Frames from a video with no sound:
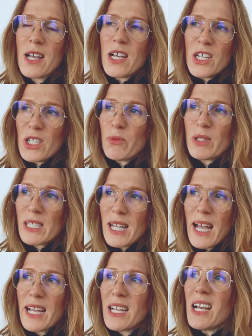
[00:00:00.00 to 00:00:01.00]
She would
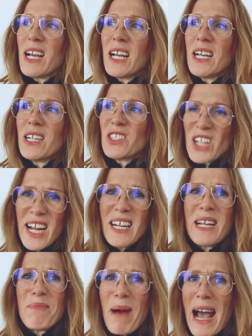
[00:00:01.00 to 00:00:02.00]
say,
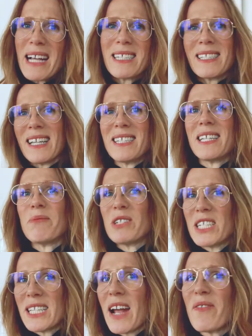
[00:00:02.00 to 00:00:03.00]
'Janie, Max, sissy, would
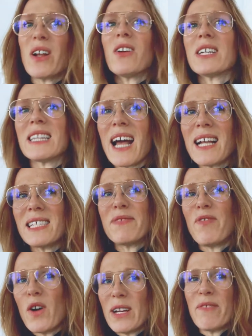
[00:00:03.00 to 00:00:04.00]
you ever look at that? It's
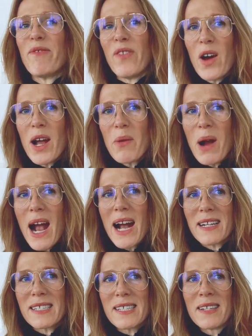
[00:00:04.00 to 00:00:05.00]
fucking
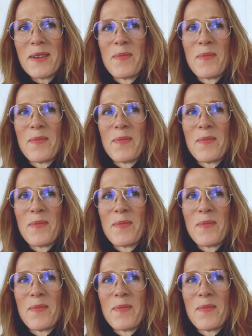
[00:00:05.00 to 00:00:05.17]
fireworks!'"